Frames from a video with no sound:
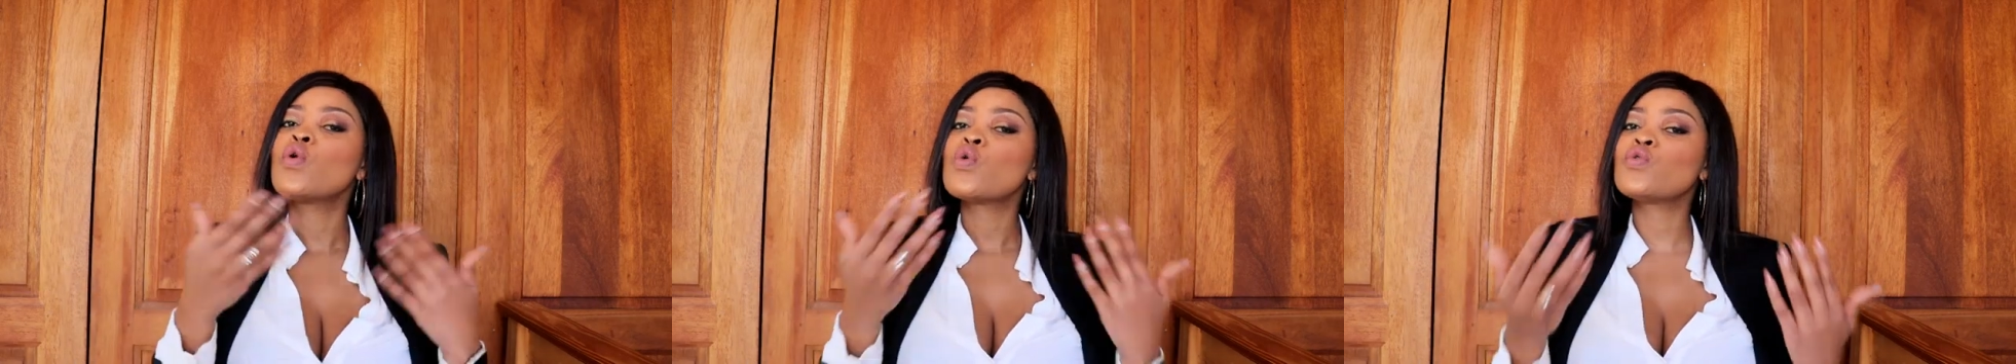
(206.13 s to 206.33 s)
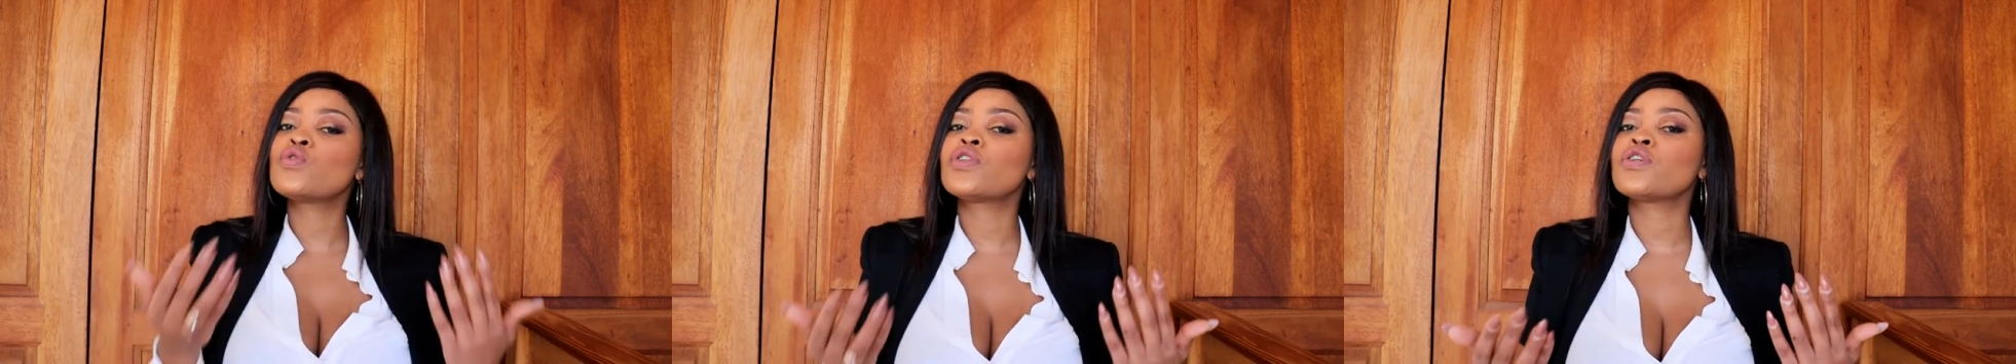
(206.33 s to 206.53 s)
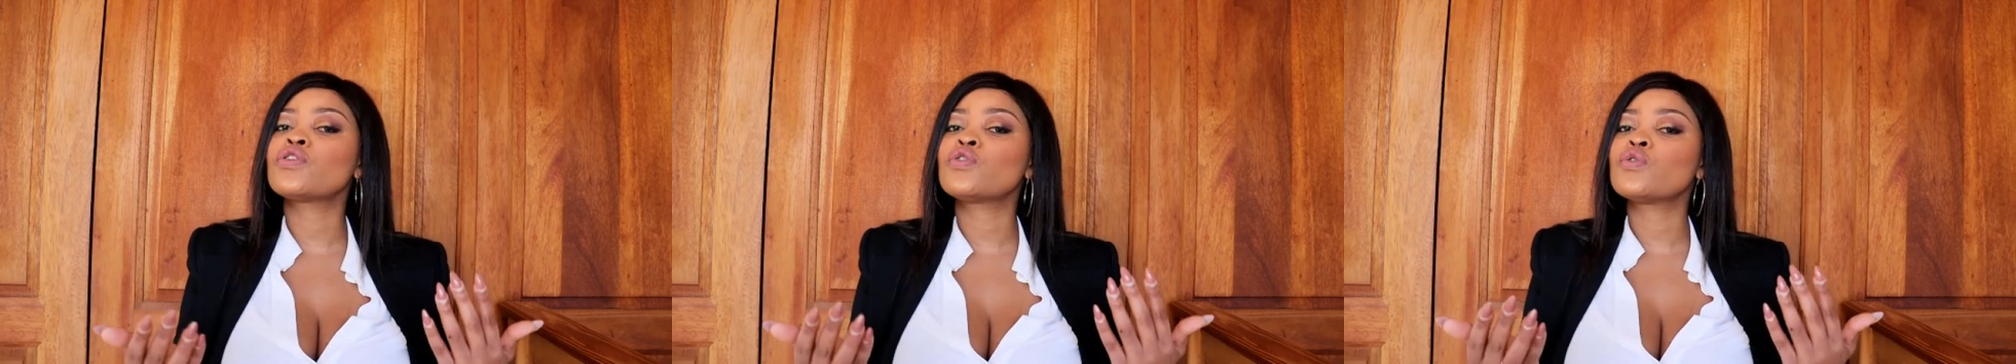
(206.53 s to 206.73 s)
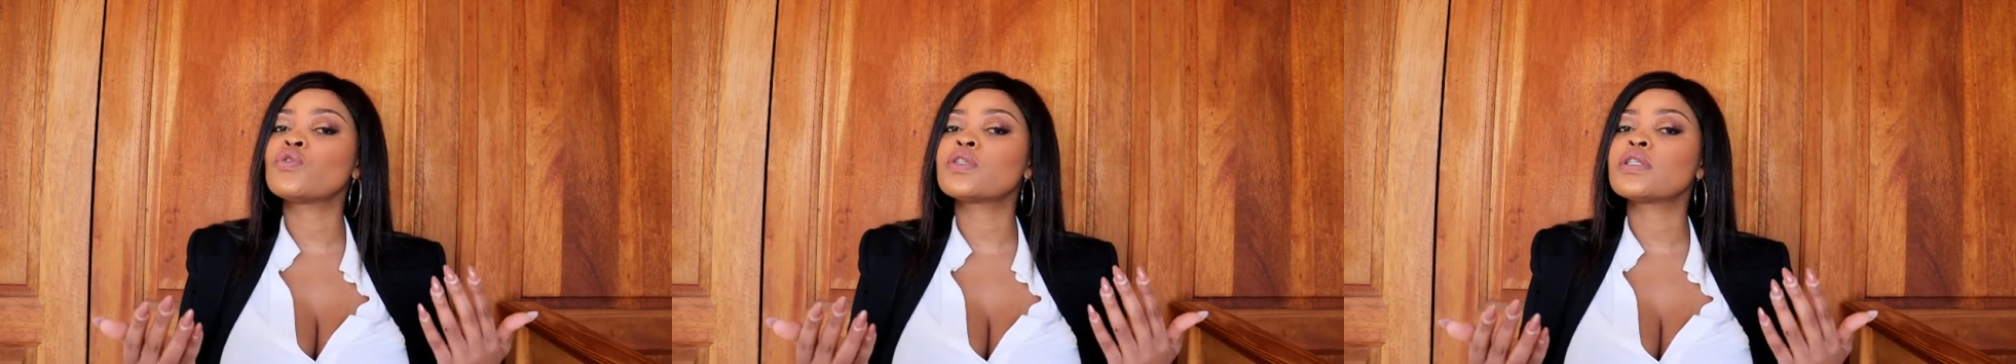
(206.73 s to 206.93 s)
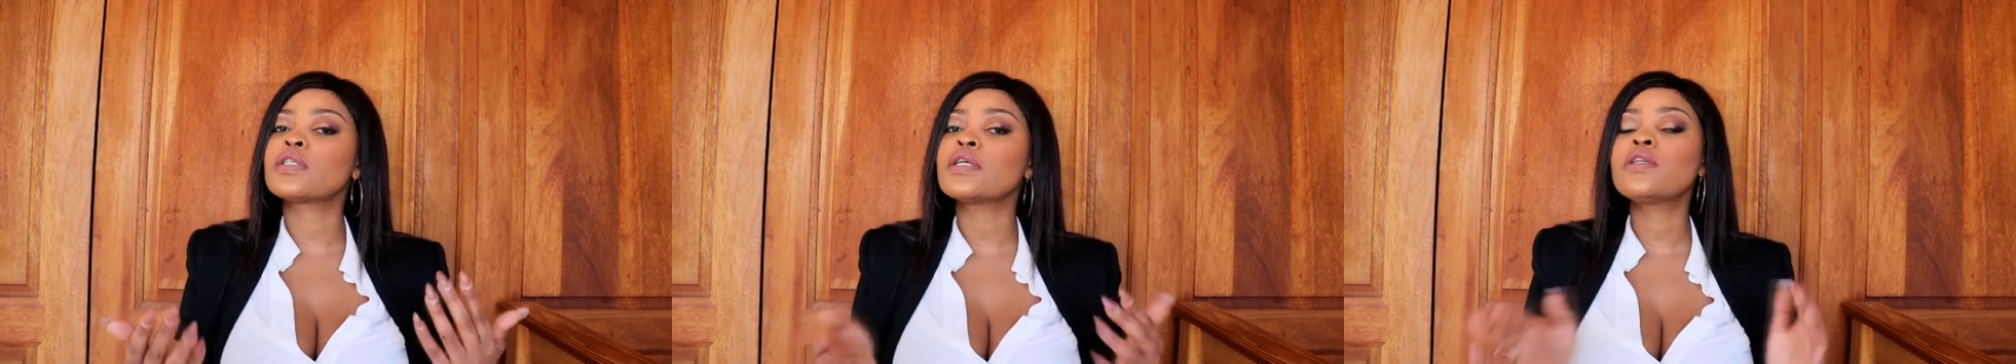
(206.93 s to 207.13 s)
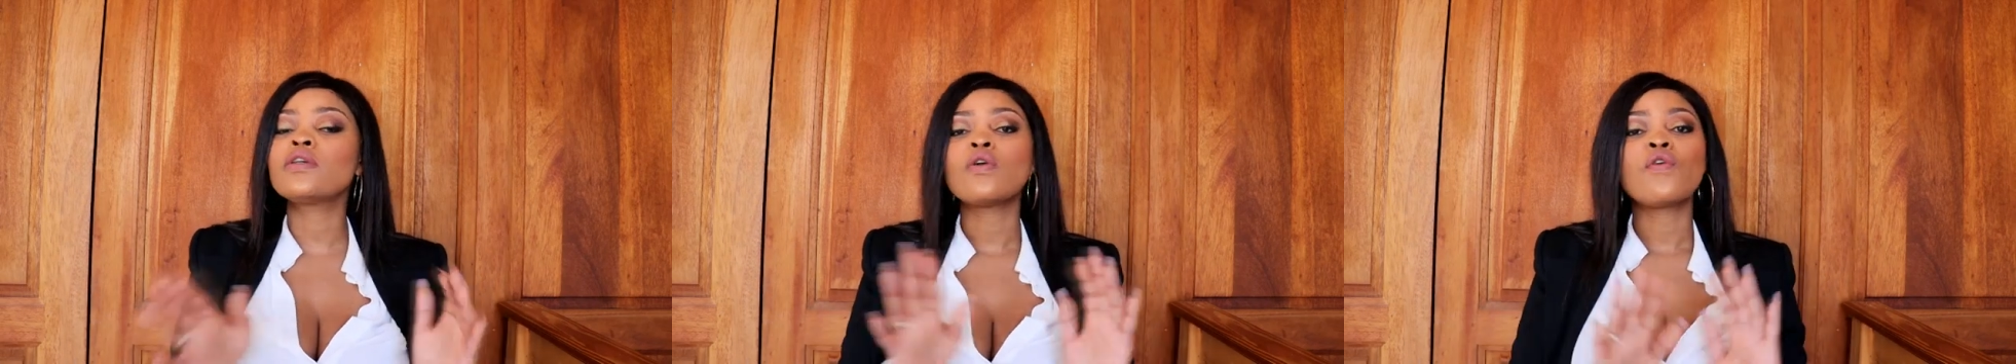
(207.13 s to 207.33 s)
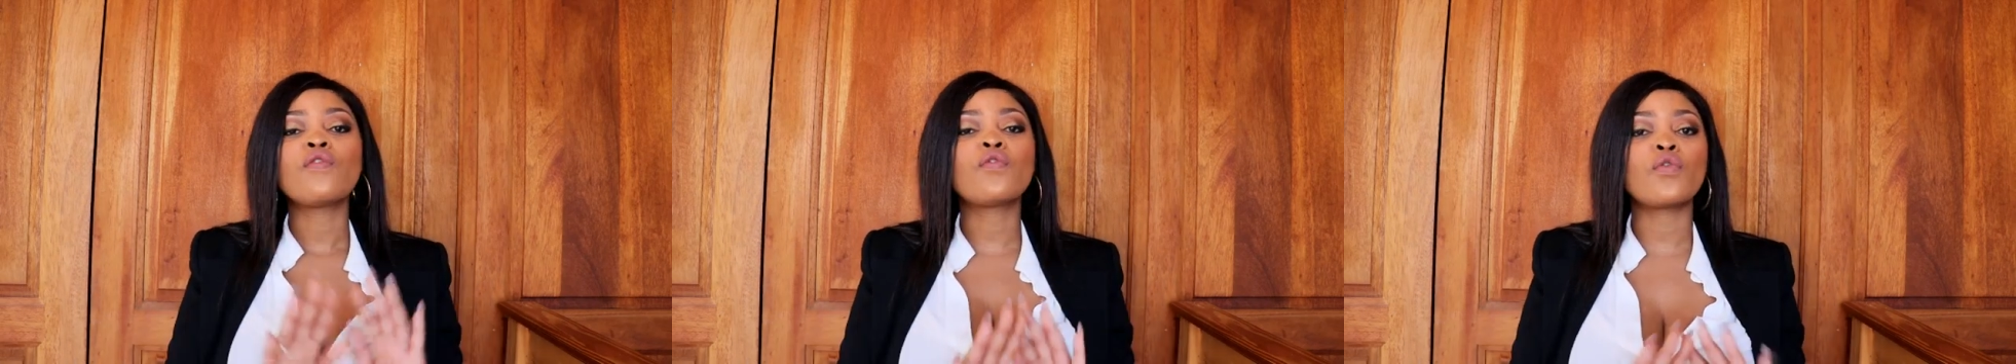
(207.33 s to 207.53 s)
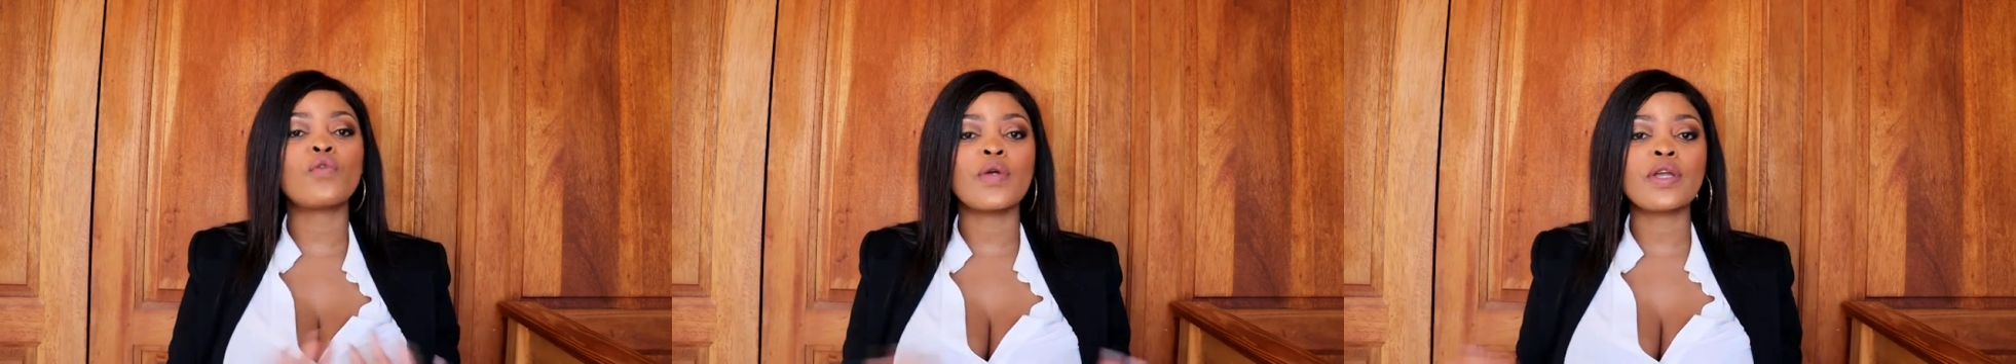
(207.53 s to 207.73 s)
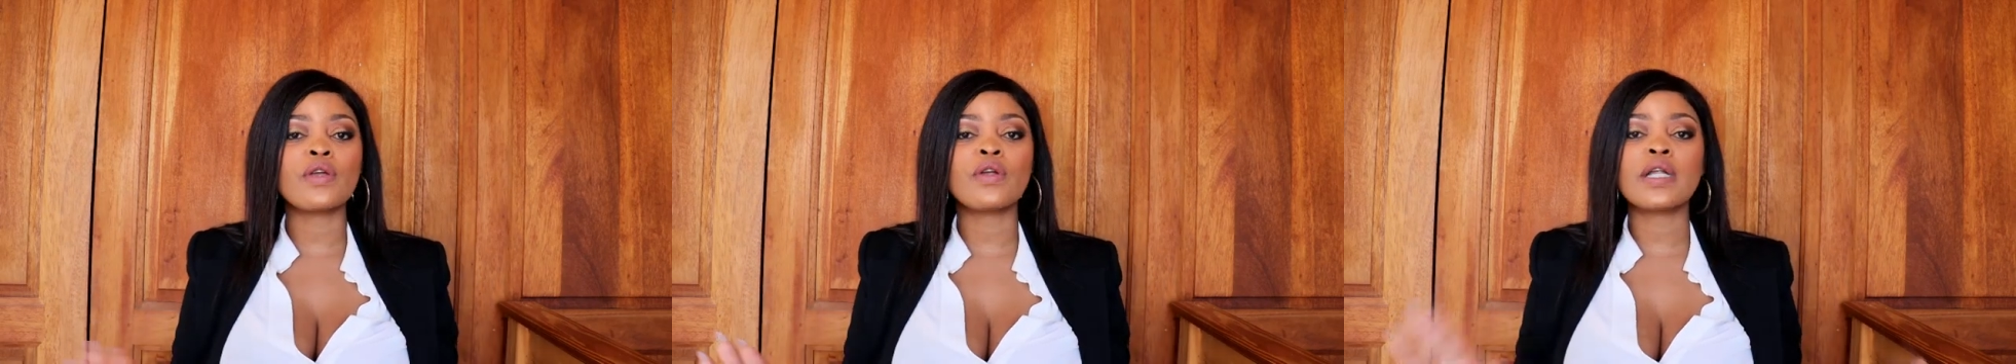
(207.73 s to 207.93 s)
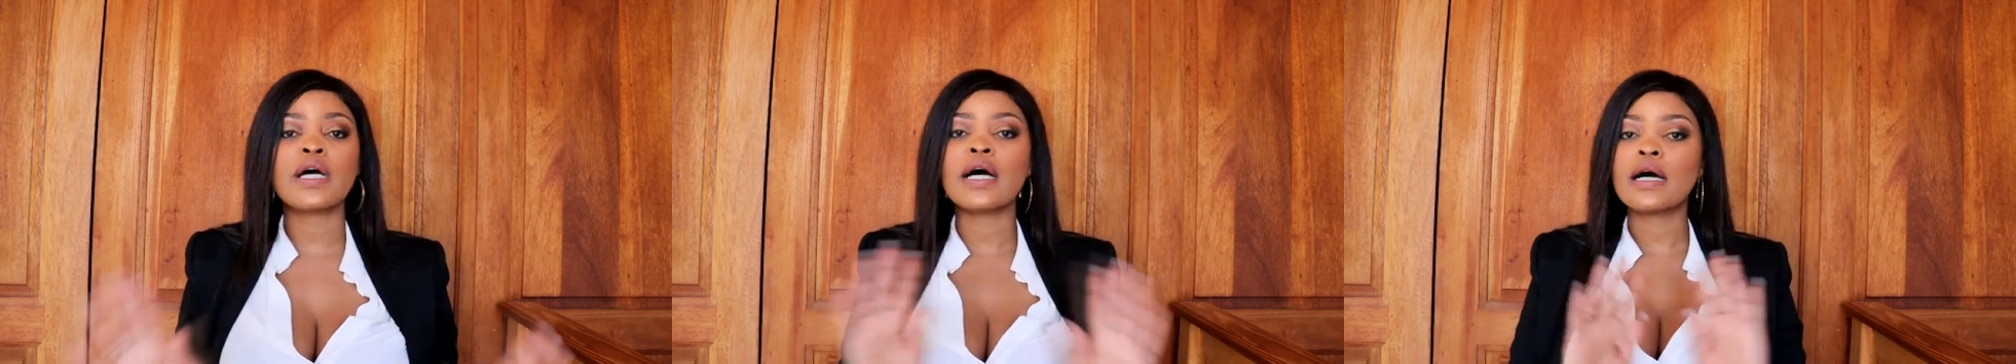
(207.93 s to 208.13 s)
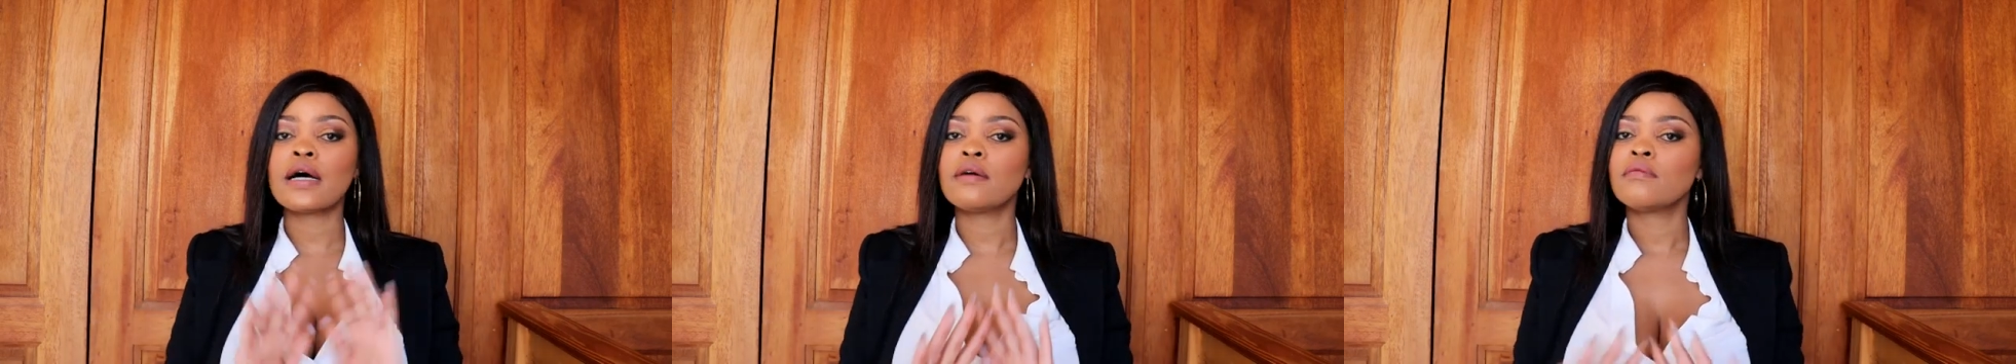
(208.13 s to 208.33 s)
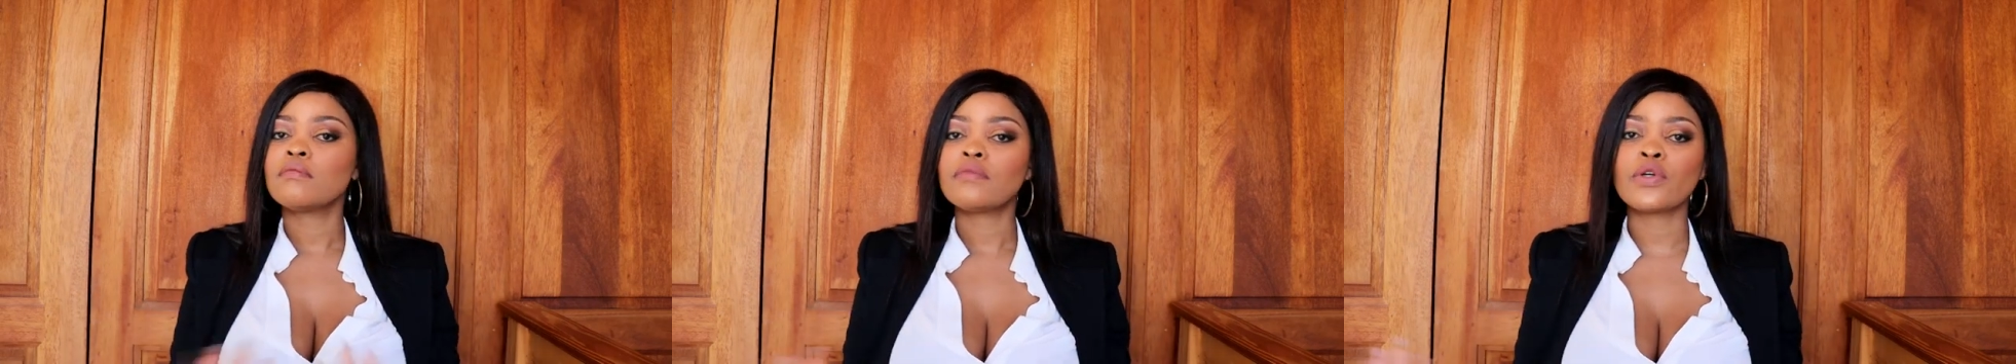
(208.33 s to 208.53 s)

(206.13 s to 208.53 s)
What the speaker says: who just uses it for regular,